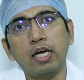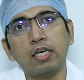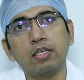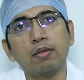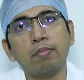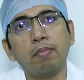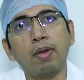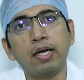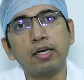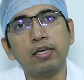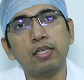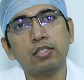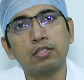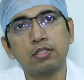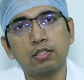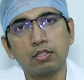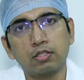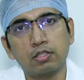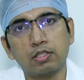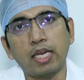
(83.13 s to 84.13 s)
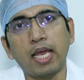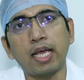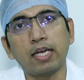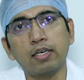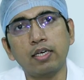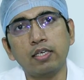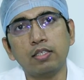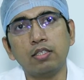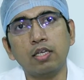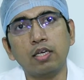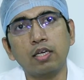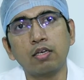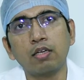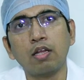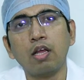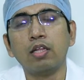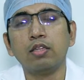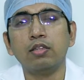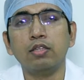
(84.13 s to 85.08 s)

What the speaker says: and the blood is stagnant there,